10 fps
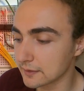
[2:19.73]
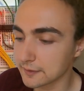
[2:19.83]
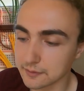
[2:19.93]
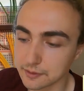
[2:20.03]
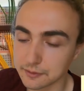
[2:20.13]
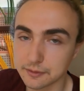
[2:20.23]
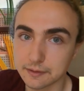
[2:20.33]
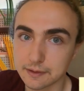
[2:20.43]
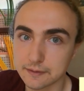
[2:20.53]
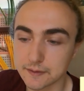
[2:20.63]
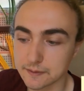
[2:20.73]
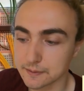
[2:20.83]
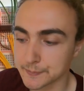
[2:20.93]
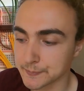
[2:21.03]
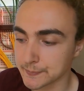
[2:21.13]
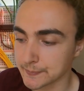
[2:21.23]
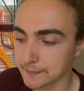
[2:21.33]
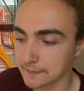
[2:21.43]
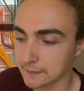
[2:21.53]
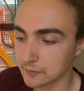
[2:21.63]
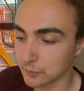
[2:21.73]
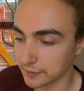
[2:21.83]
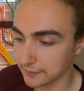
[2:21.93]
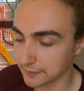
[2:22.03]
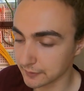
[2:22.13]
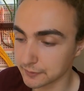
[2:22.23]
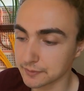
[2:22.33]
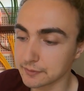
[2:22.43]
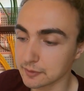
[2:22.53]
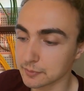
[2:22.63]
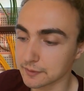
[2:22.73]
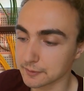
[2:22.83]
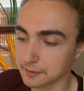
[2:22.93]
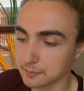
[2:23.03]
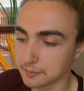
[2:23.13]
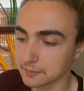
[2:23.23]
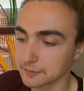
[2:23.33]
and 719. Once those 15 bits are up,